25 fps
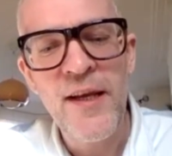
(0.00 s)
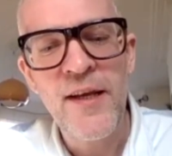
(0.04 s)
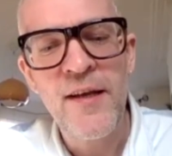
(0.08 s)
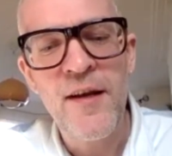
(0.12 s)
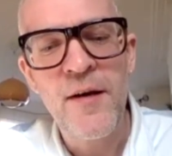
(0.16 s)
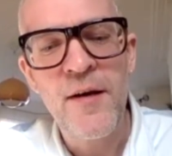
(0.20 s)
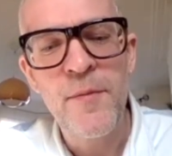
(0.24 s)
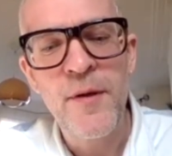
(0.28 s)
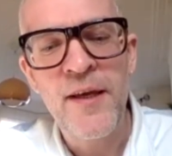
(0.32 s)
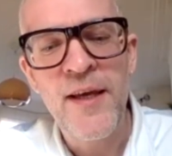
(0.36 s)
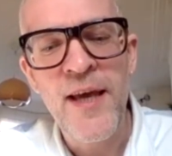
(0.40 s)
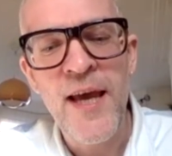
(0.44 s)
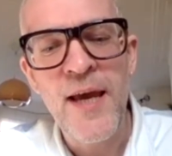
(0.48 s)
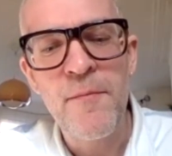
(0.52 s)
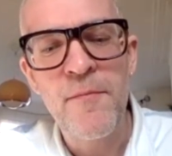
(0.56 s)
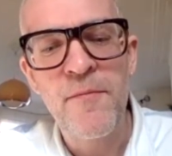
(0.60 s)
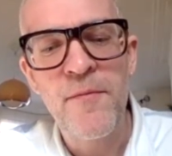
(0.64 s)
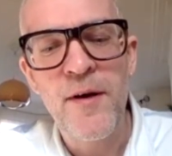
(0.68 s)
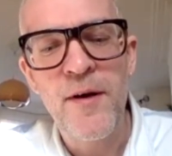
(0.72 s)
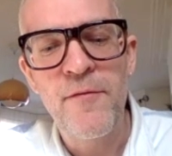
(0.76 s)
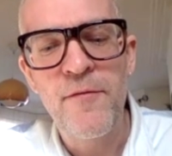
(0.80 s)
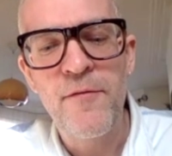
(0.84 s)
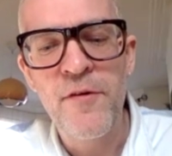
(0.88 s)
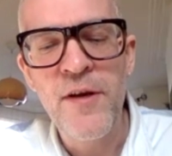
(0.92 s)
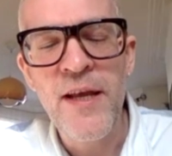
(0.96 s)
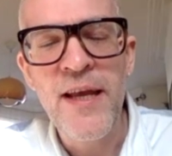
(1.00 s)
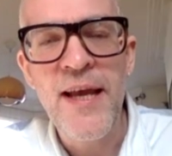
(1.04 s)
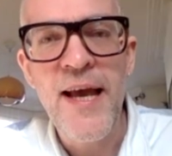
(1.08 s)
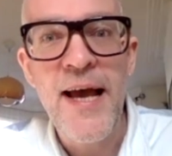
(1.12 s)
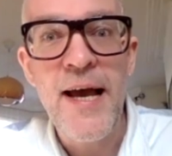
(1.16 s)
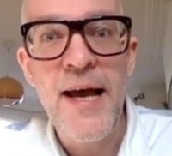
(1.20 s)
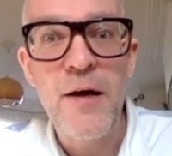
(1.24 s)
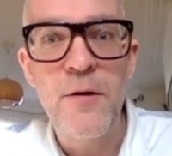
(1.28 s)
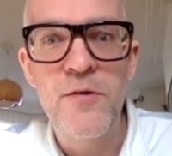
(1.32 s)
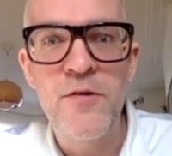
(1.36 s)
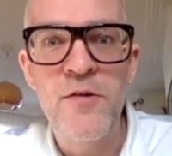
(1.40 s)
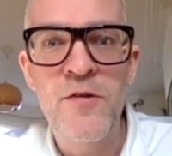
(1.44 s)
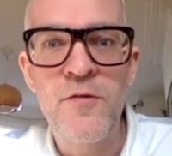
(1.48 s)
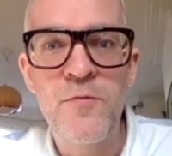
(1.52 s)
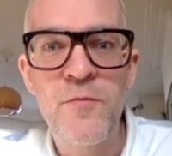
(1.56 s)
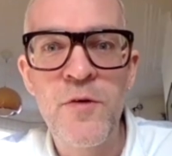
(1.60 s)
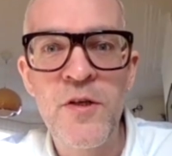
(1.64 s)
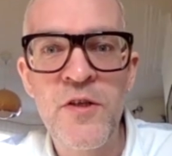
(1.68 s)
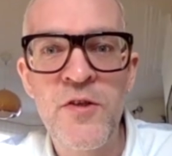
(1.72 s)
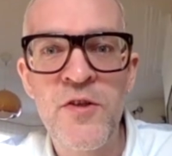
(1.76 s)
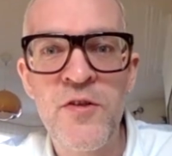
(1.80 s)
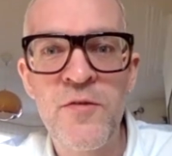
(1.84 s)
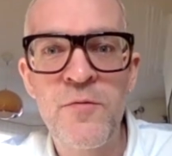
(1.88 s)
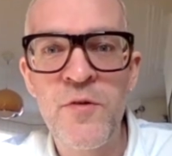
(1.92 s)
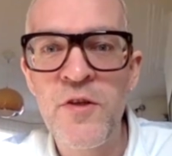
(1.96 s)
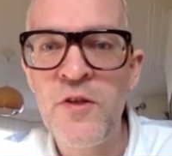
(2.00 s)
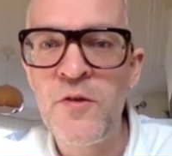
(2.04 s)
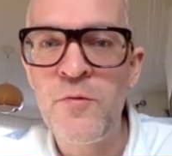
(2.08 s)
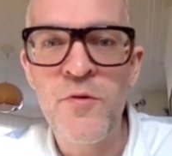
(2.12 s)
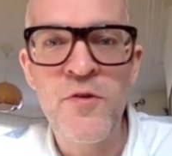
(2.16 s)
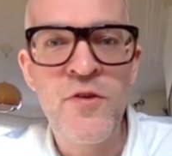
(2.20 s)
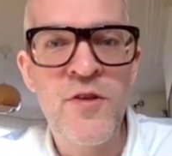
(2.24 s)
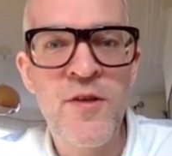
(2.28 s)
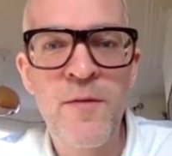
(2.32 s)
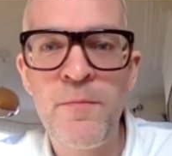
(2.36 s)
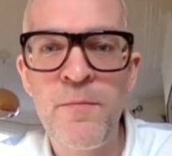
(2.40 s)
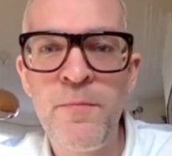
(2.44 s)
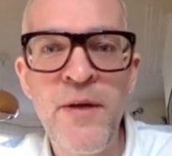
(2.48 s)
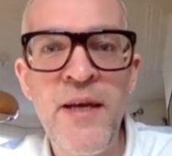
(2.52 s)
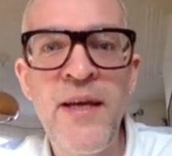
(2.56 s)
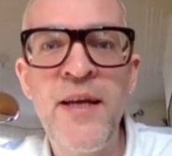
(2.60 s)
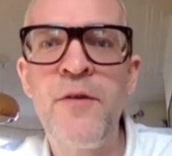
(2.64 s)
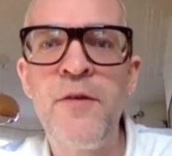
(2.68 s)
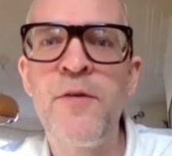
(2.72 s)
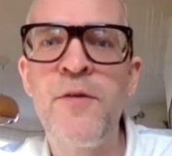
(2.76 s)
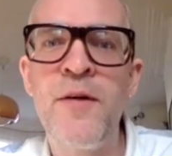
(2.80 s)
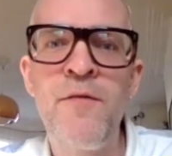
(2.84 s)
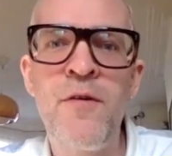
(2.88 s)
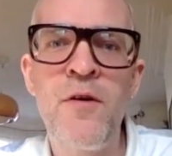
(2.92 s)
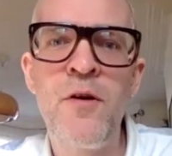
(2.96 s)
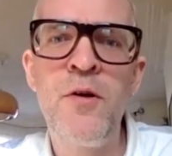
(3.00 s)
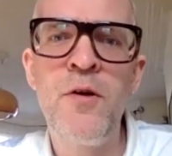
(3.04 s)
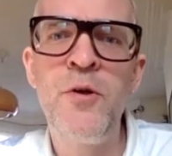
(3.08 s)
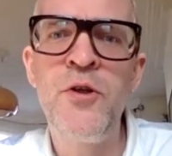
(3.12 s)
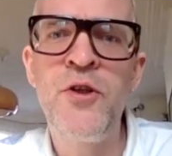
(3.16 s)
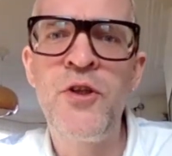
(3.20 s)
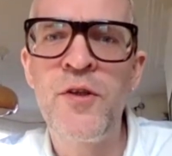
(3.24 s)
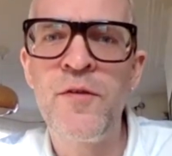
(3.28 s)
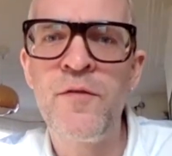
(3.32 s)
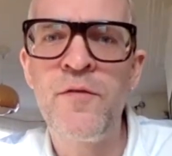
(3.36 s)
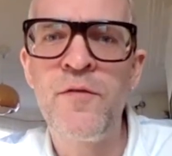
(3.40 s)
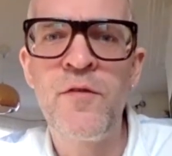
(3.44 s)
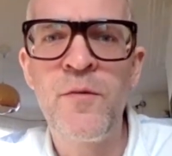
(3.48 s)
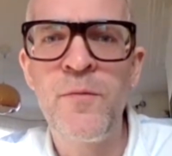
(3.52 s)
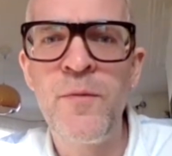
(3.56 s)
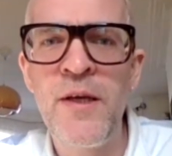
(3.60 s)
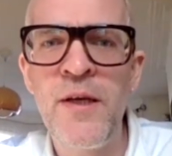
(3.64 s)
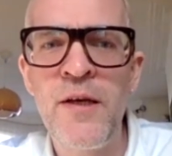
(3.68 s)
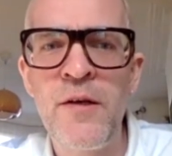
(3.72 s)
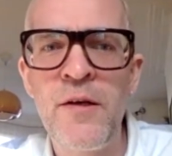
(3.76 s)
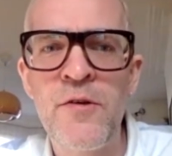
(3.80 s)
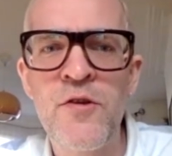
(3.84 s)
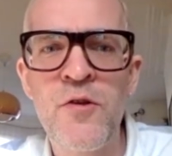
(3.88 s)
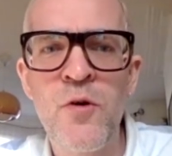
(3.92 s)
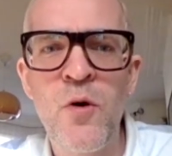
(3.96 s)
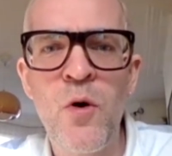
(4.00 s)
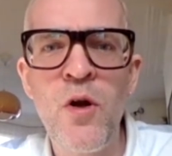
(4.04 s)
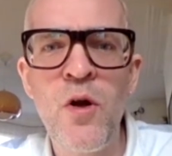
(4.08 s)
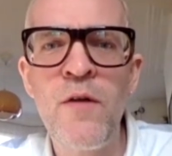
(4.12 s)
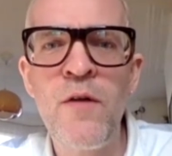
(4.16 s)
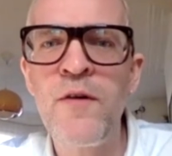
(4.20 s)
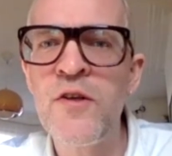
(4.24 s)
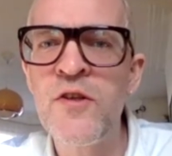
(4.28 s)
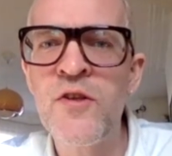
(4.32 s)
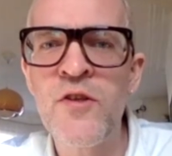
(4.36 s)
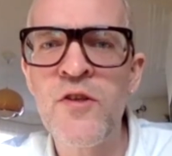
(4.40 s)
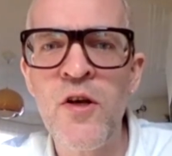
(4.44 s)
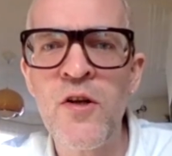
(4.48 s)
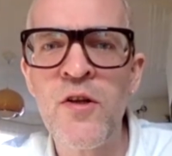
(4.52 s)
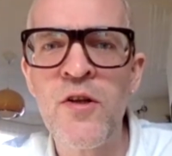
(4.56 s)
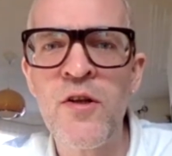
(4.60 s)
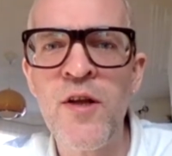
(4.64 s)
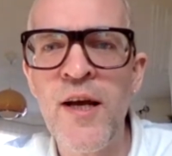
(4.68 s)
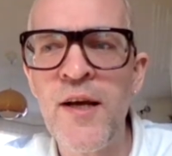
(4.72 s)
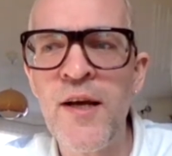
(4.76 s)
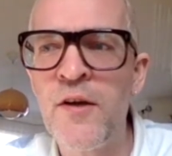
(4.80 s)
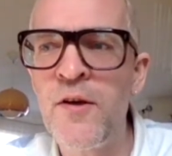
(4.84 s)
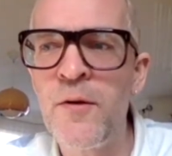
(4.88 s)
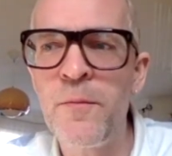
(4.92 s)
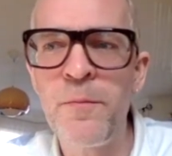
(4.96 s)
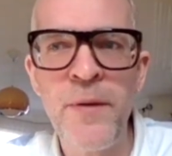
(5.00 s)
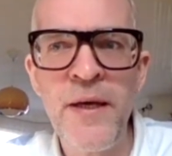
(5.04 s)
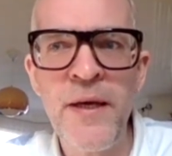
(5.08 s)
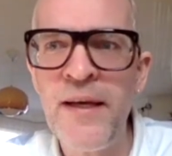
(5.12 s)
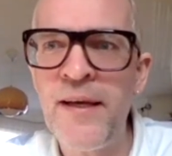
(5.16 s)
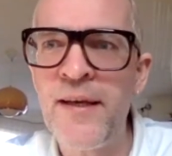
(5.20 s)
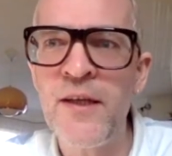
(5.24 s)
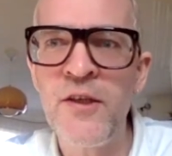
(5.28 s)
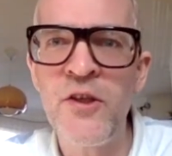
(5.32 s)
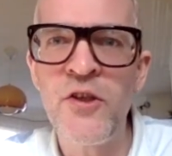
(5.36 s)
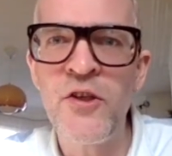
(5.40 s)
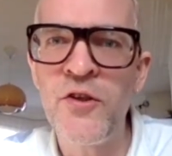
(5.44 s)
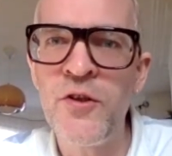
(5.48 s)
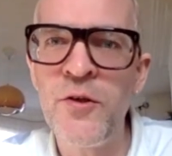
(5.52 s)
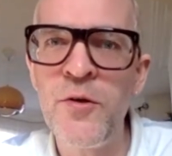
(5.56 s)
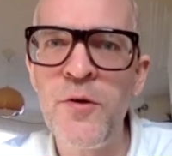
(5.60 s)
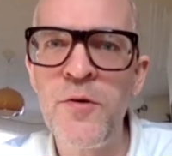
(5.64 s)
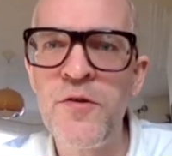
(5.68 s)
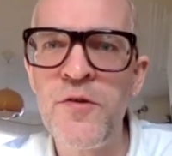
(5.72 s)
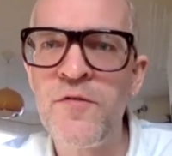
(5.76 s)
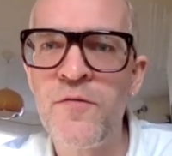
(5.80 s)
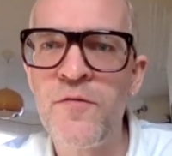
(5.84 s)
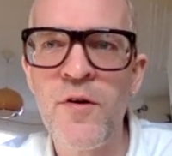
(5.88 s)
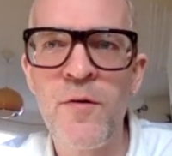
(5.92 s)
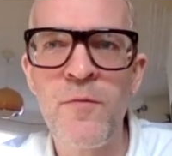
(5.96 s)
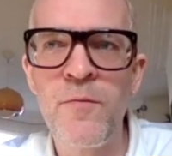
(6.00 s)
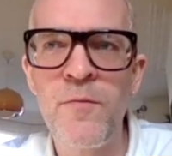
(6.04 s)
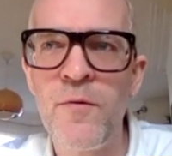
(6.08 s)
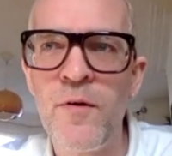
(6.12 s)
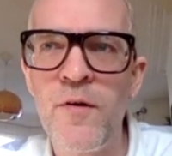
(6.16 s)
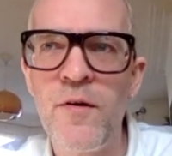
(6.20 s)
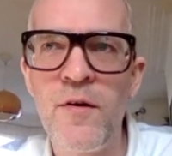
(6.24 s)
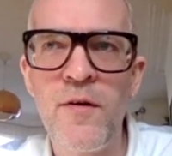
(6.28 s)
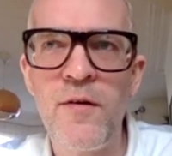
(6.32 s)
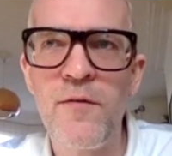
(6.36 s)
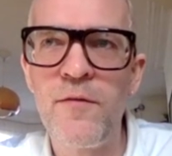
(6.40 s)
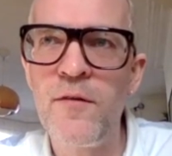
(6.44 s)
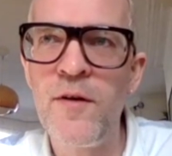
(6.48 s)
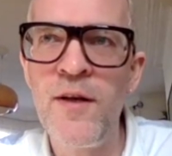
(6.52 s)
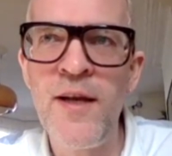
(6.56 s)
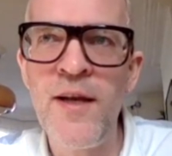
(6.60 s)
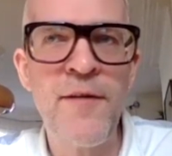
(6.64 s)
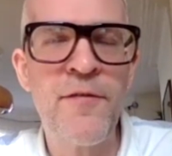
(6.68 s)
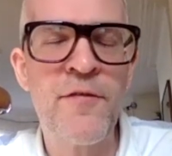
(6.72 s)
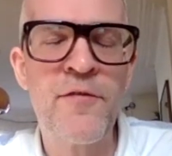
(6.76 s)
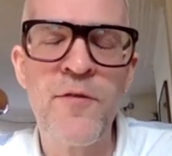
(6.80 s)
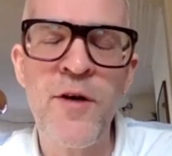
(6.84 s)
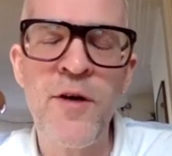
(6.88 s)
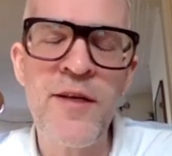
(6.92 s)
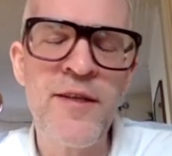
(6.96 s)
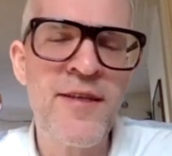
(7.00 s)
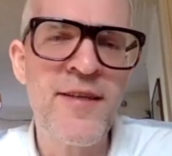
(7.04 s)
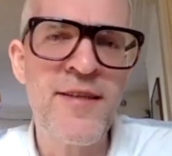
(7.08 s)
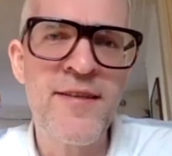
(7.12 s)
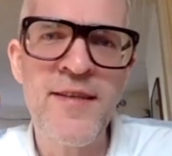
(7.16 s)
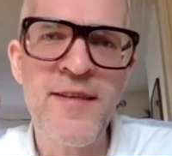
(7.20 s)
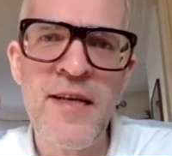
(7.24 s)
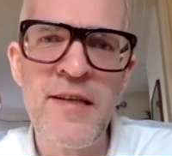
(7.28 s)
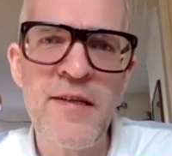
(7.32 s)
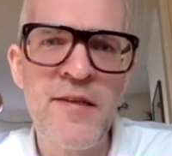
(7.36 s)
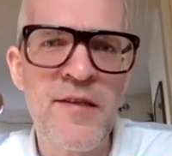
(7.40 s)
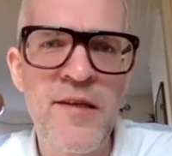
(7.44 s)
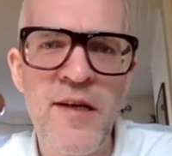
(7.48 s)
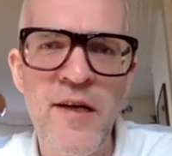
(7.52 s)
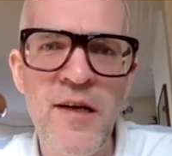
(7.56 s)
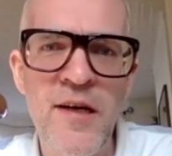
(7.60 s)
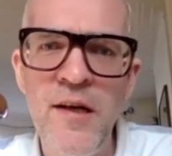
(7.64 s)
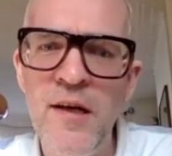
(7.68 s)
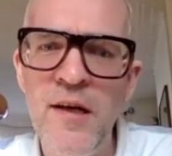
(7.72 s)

I became a free house, which was a big revolution for me. So all of a sudden, I could pick and choose from left, right, and centre.